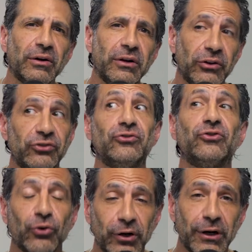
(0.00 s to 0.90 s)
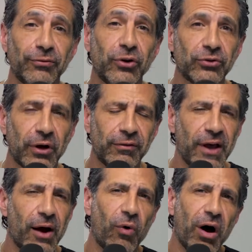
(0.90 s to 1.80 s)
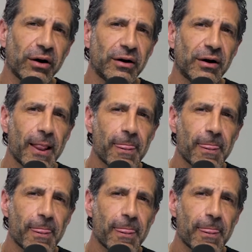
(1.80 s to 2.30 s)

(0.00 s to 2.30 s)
in the stirring of, those, of that water.